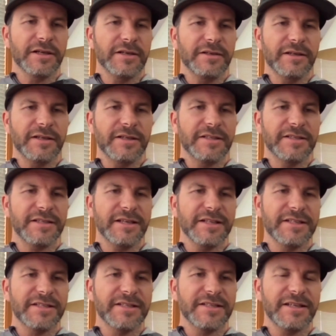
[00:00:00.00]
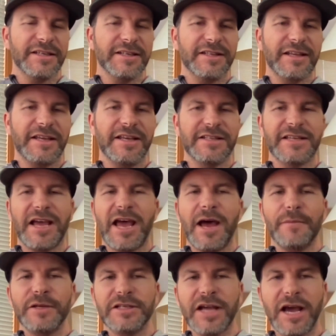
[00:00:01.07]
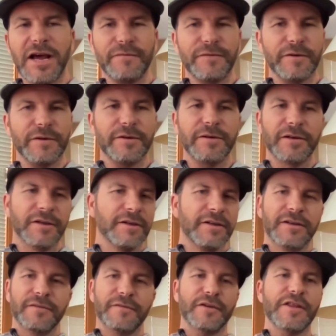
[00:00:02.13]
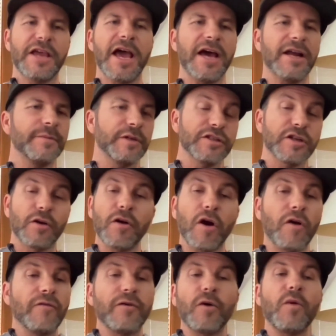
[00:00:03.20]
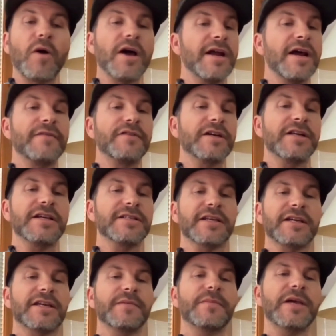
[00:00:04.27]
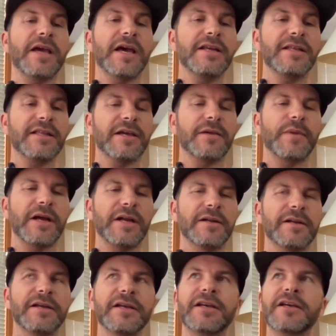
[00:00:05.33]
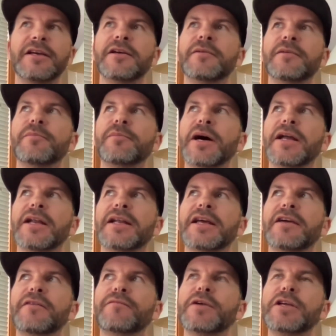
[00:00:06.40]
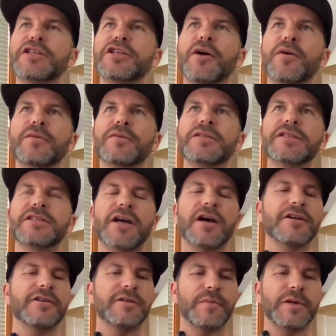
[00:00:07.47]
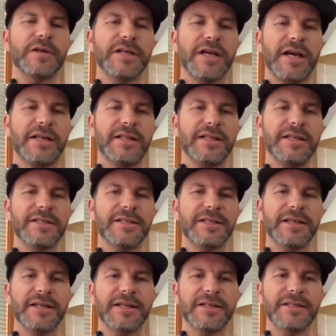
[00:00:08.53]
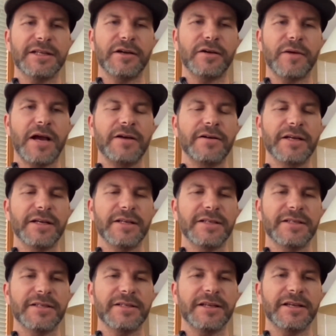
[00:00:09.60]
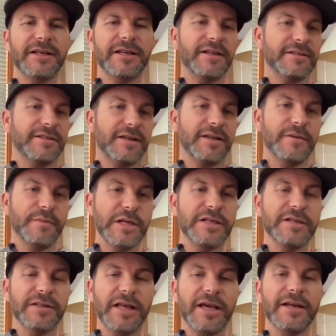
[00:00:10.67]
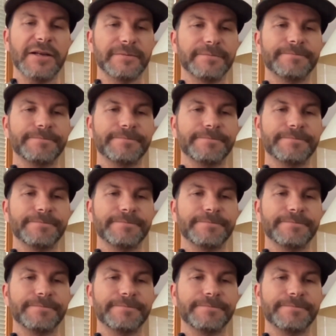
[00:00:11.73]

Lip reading: You know, it's a habitat for the animals or for whatever it is. It can be anything. But if we don't start to protect these things that are around us, it's going to be too late.